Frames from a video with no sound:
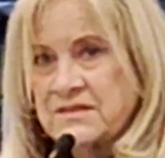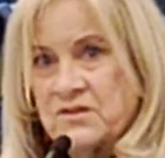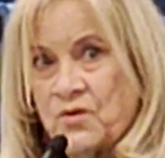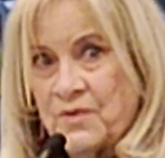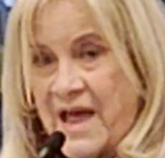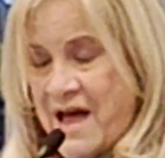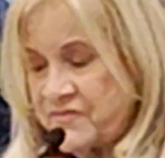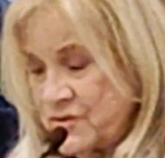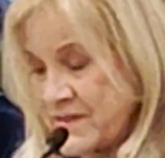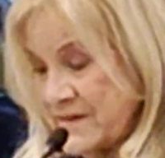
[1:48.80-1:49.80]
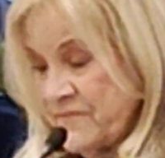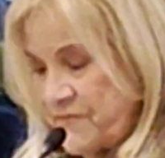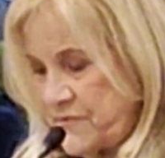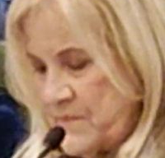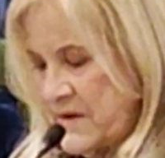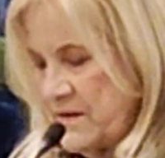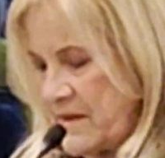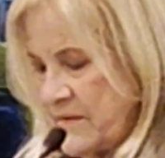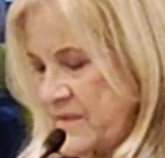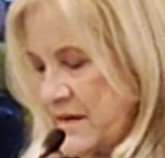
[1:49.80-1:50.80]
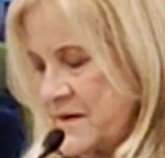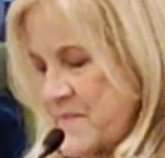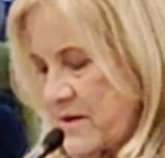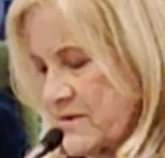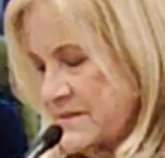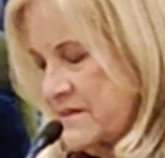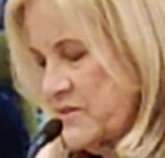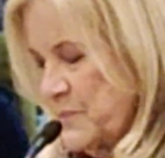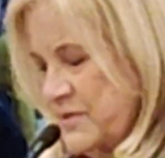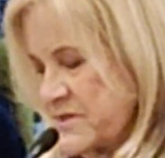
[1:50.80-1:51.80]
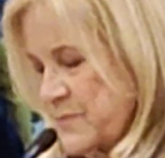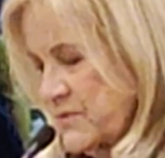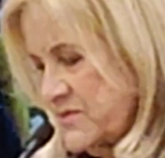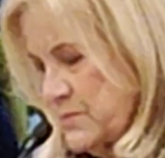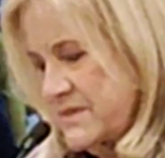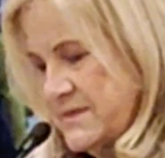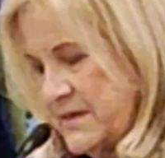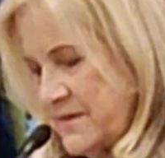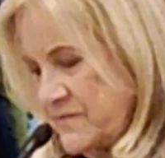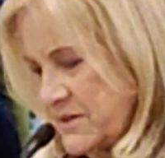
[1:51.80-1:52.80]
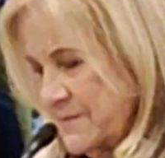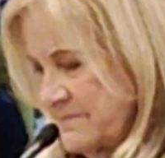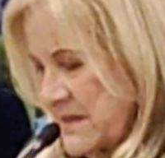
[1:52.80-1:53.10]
So after the emails that the principals received,